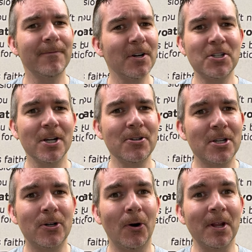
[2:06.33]
If I choose
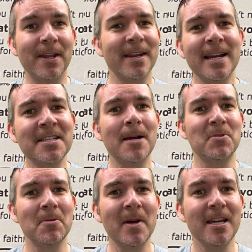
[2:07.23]
to call you, then that's up
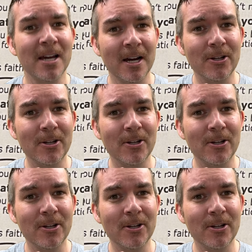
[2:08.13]
to me.